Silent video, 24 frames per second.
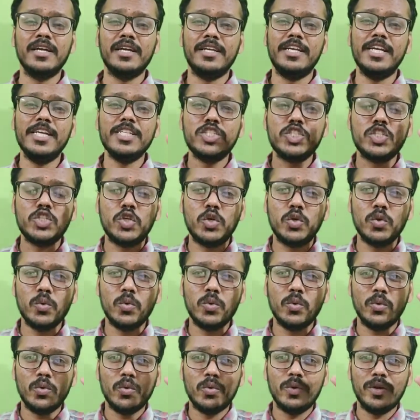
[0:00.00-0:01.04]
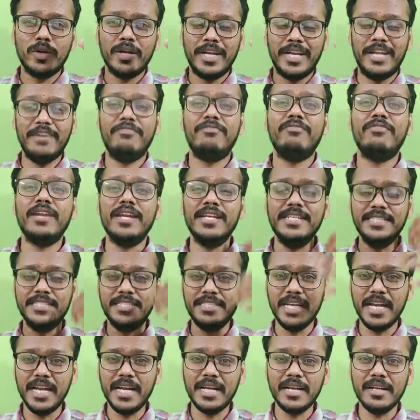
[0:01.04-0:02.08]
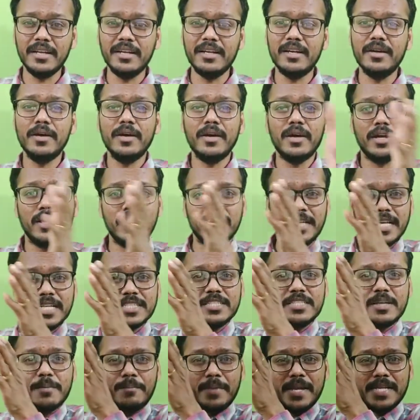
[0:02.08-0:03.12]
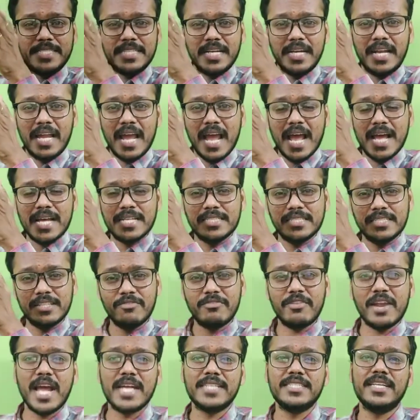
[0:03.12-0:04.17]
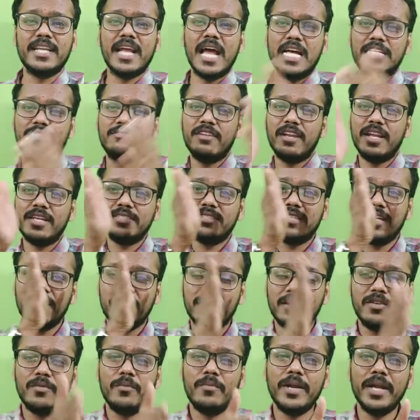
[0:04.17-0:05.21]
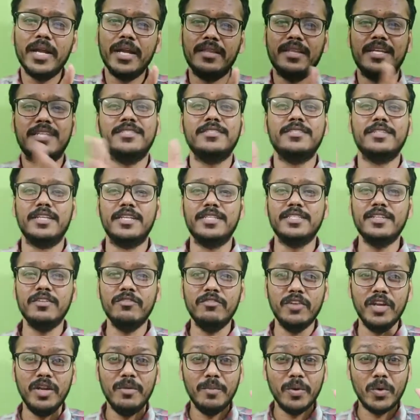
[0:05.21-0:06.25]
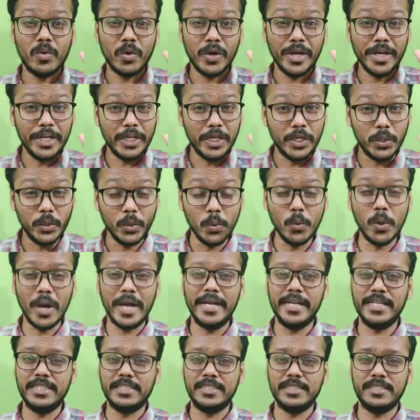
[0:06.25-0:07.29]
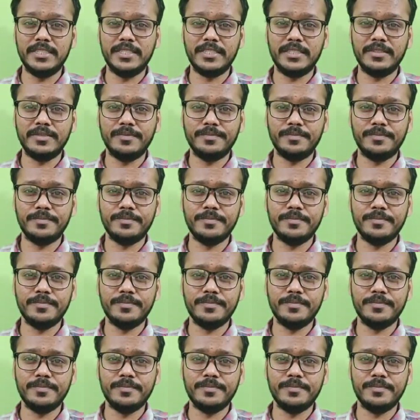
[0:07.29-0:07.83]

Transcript: Yes, to differentiate, yes, the patient has the fracture as well as the nerve break. That's the reason we will be coding 2 conditions.